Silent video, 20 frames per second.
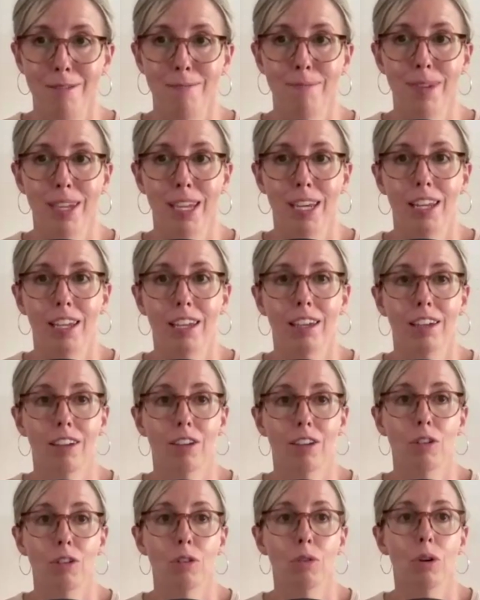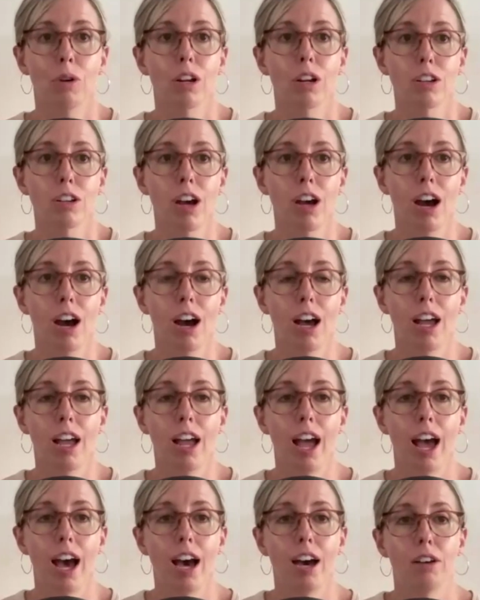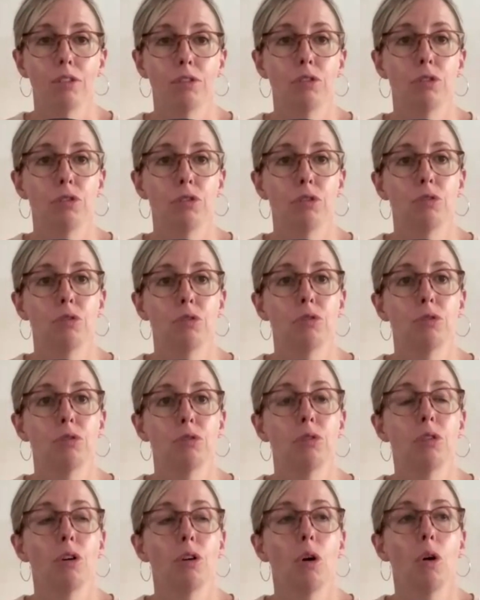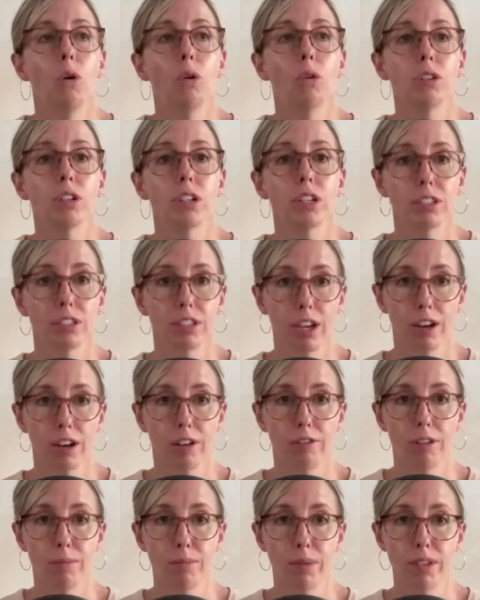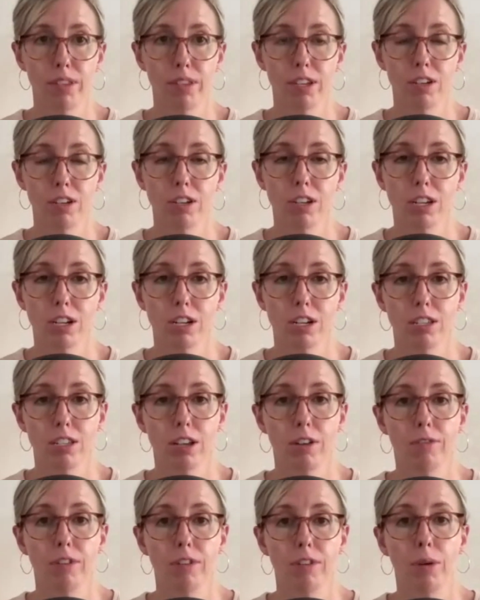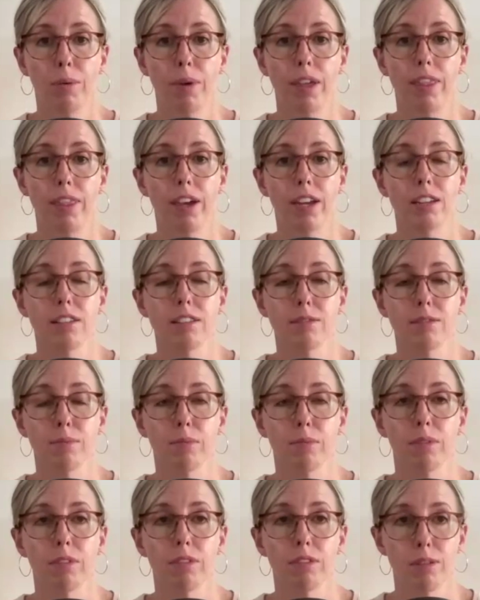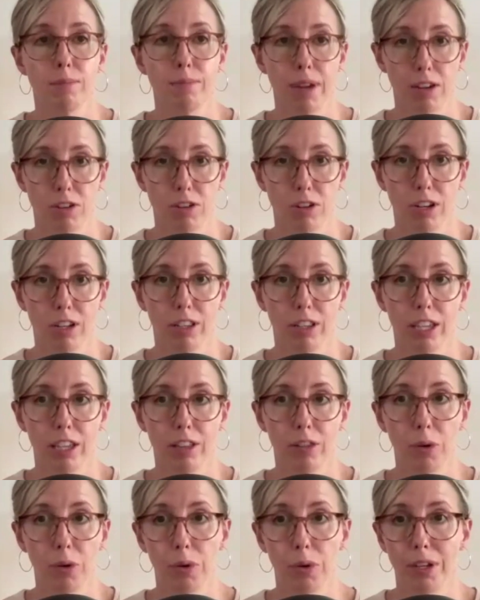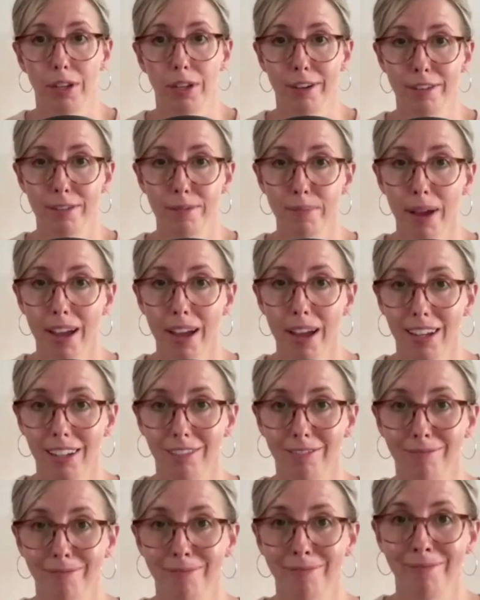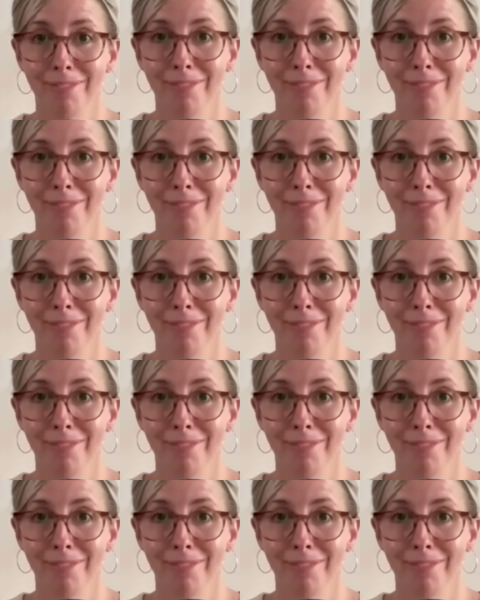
meaning you are taught how to hold yourself and position yourself in a way that is symmetrically loading your spine.